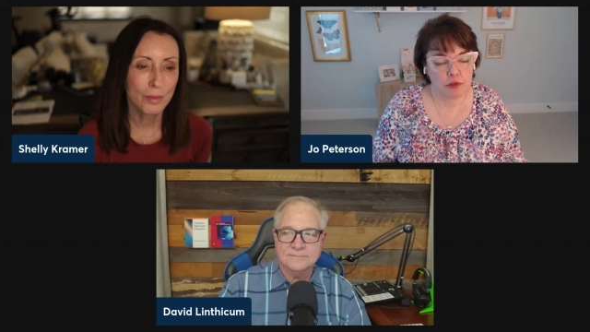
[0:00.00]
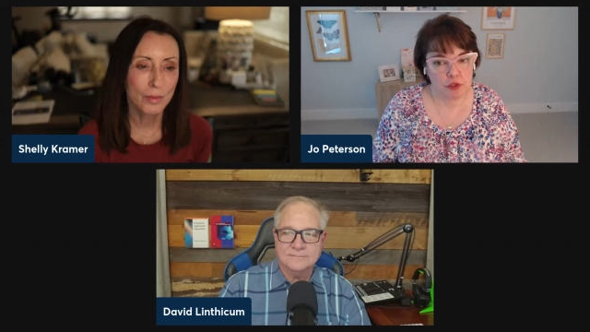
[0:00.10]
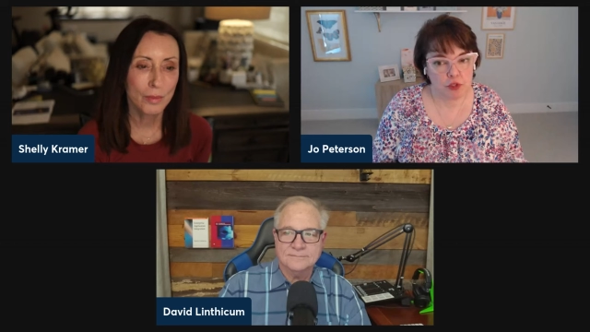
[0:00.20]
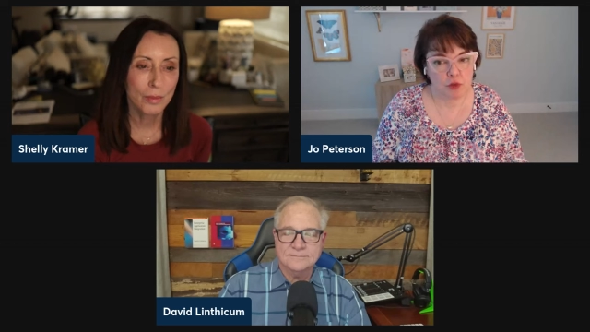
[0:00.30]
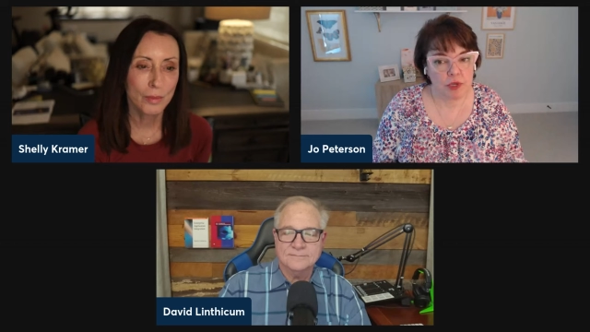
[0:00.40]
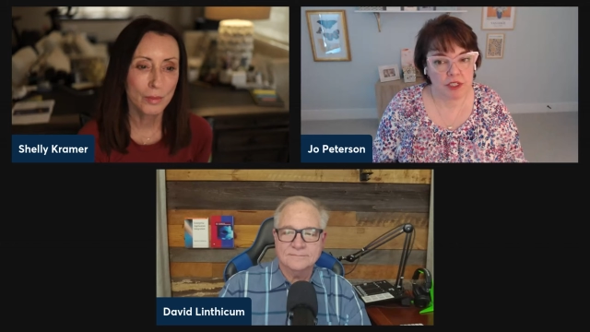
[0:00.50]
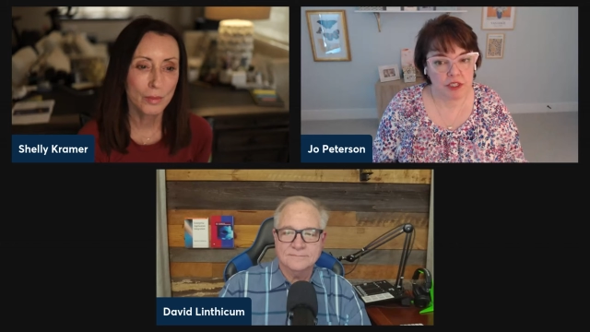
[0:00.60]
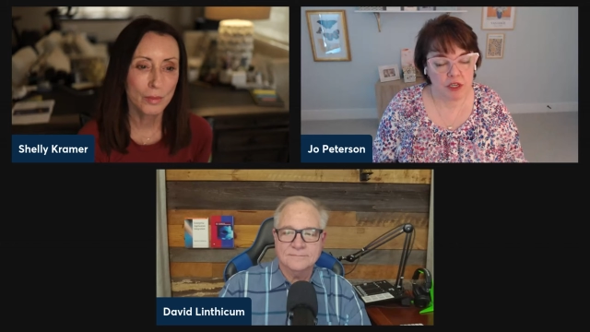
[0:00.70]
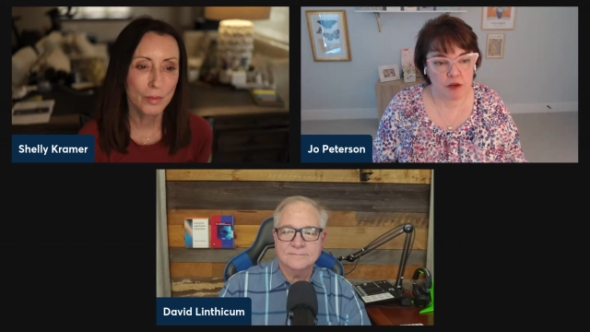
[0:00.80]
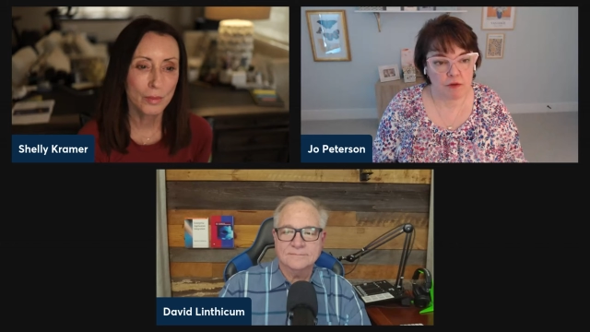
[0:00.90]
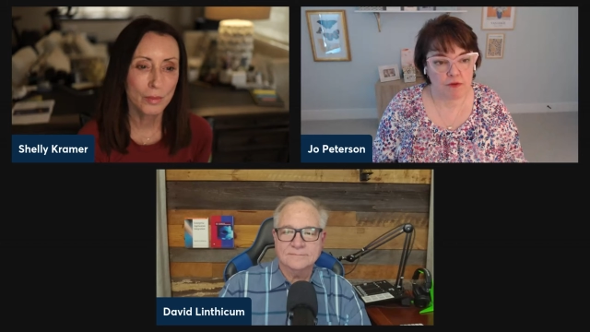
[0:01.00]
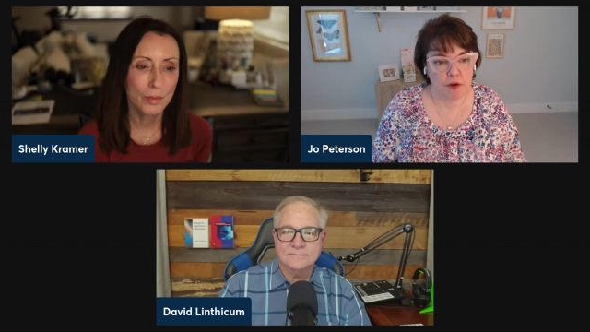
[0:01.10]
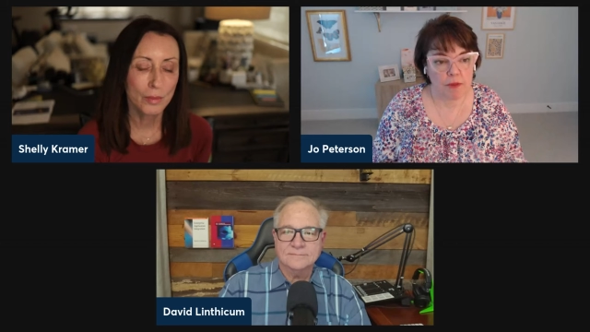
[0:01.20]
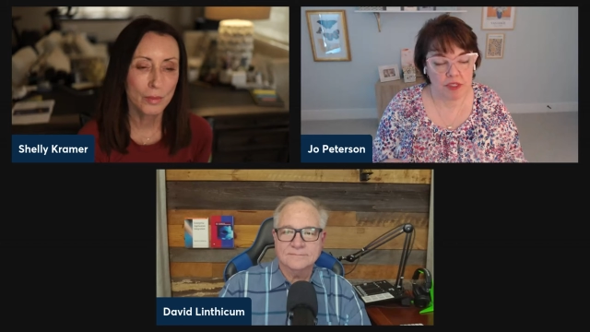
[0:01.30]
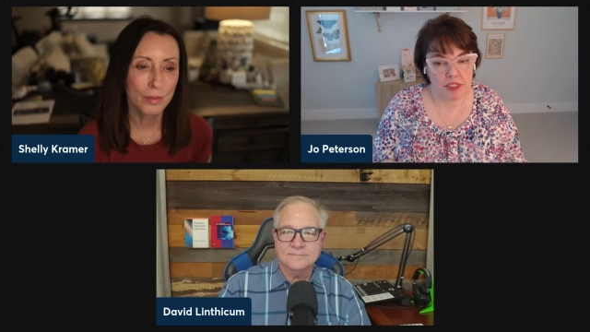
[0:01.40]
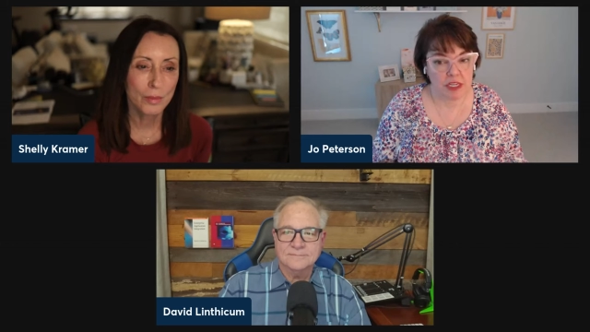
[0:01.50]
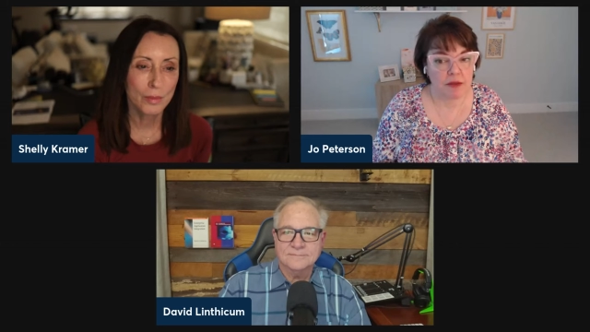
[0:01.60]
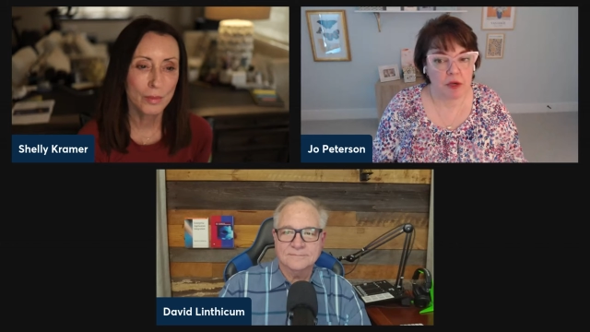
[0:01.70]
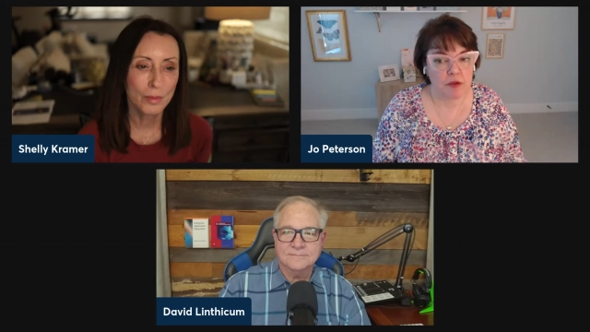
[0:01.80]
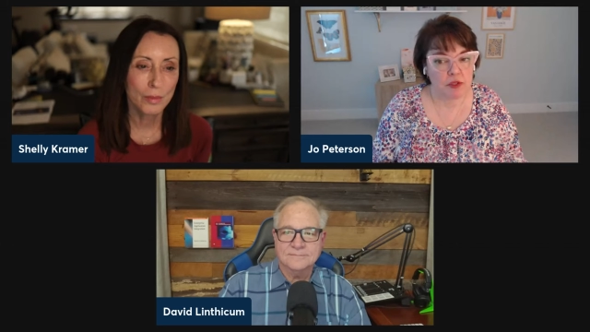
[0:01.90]
Speaker 1: for the squeeze here from the
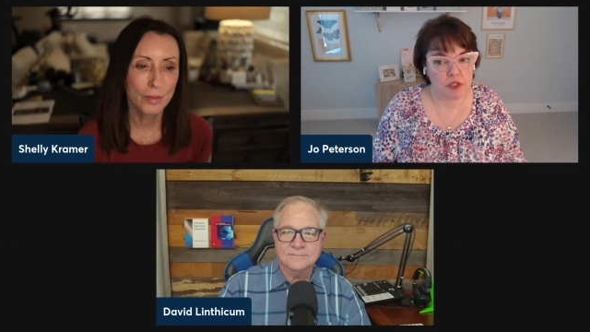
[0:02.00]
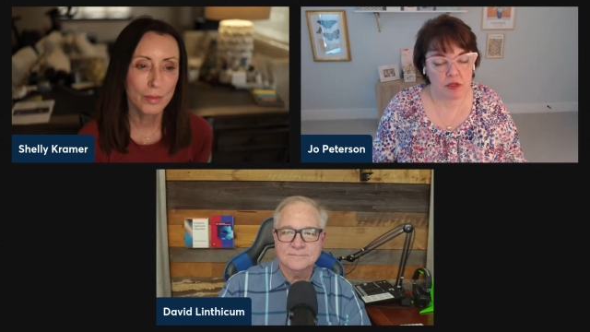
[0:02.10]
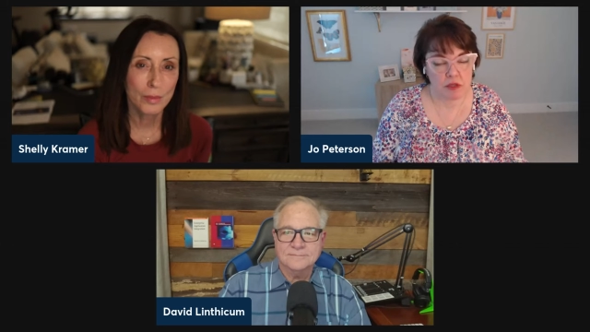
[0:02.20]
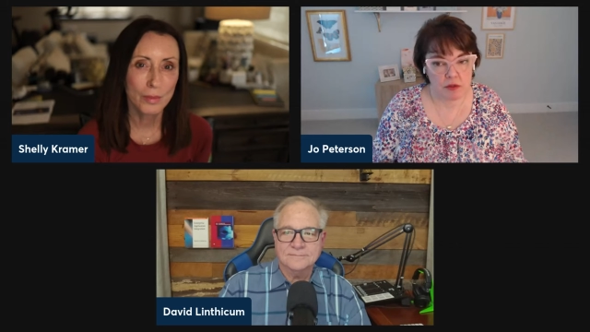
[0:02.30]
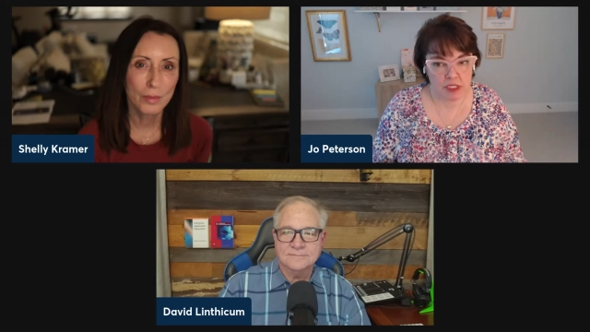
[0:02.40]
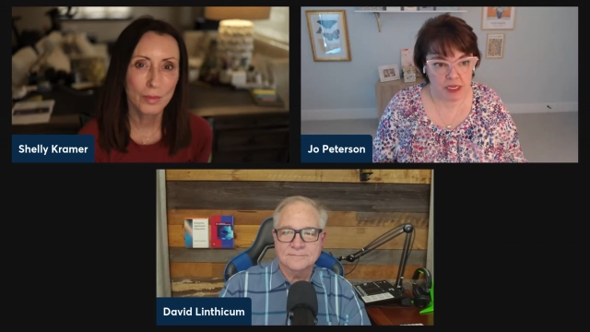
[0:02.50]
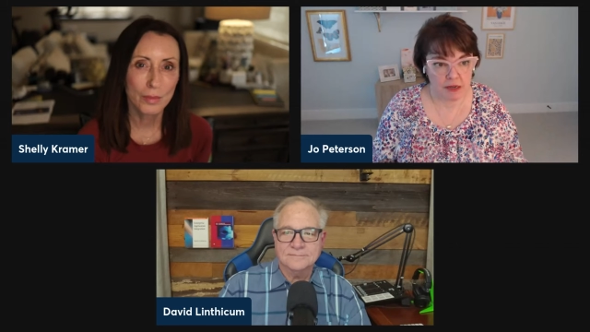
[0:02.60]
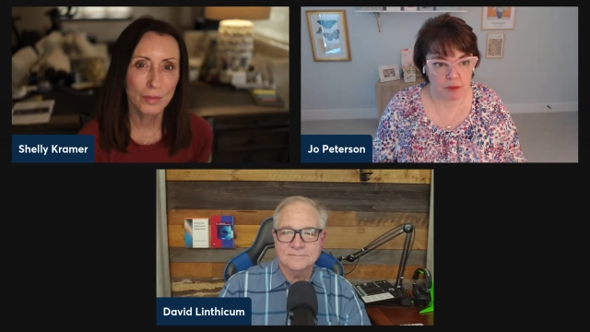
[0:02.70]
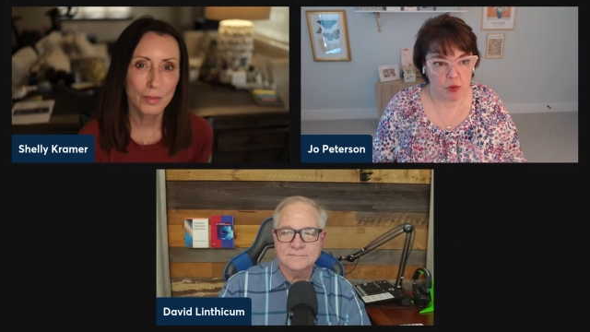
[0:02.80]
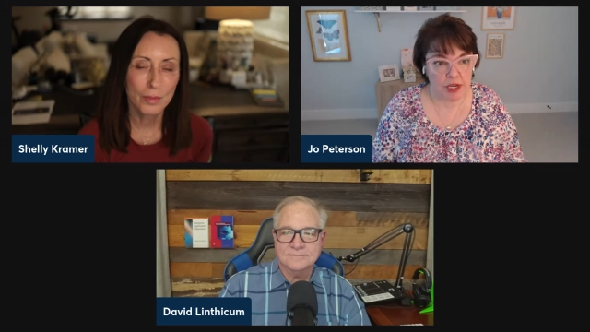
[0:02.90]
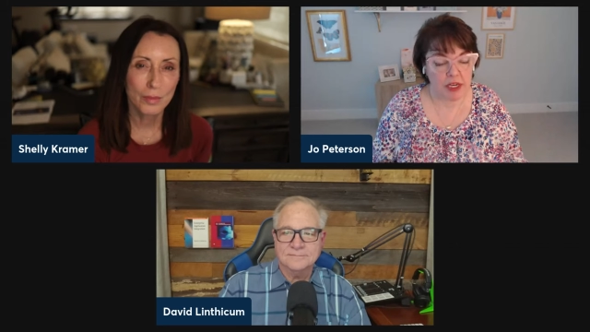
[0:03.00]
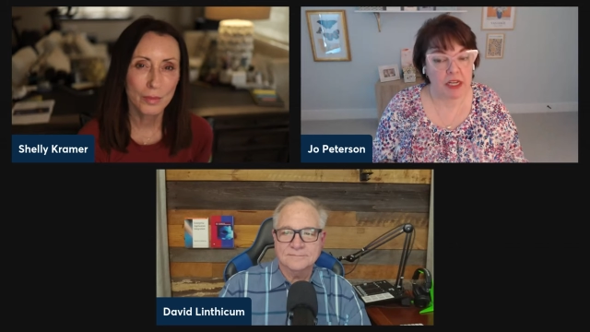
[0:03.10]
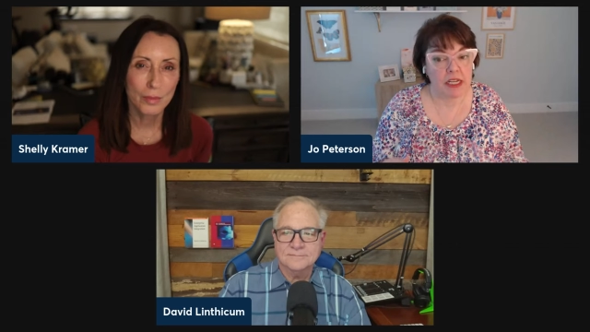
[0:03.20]
CMO's standpoint?